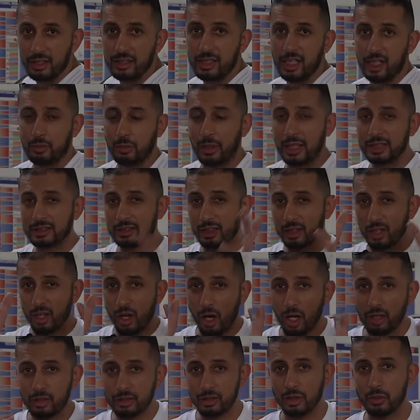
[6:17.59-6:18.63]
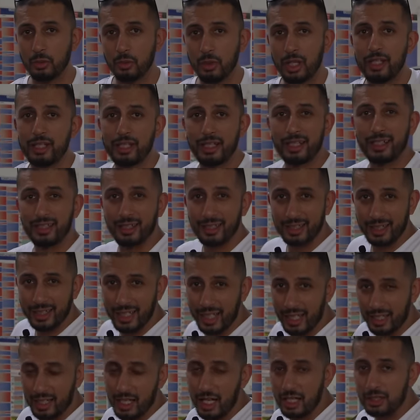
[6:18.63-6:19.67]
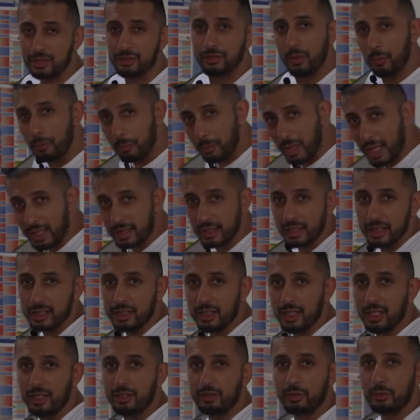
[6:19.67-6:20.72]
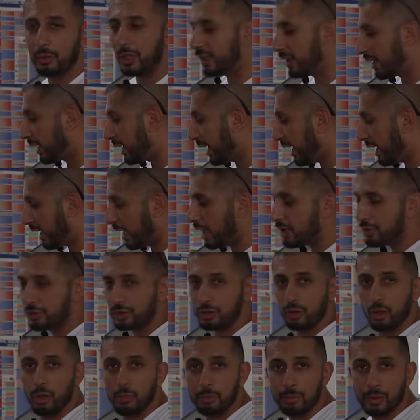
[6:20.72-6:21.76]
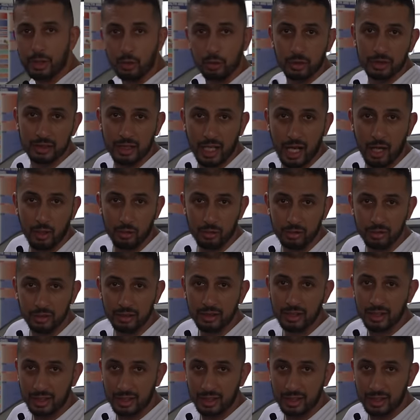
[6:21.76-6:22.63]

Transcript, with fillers: that was locked away in a garage for many years where the garage door broke down,